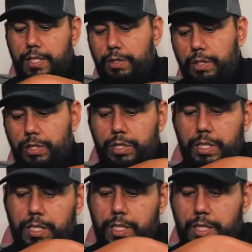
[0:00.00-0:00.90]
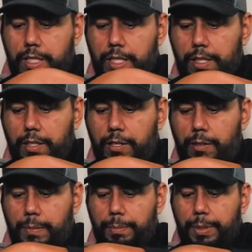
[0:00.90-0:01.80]
So I usually just cut
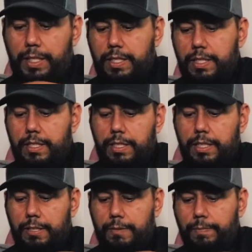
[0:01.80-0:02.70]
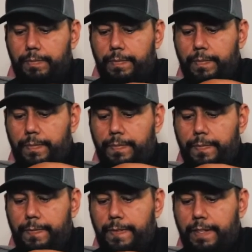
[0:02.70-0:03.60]
all my pieces
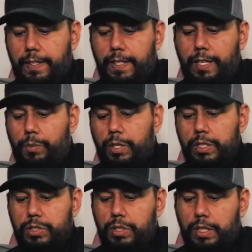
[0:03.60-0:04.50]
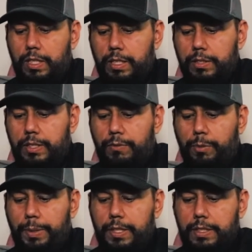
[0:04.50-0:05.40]
at once or cut
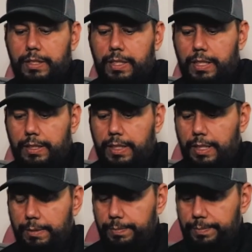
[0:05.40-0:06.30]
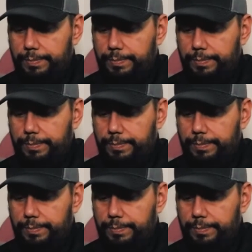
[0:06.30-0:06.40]
several pieces at a time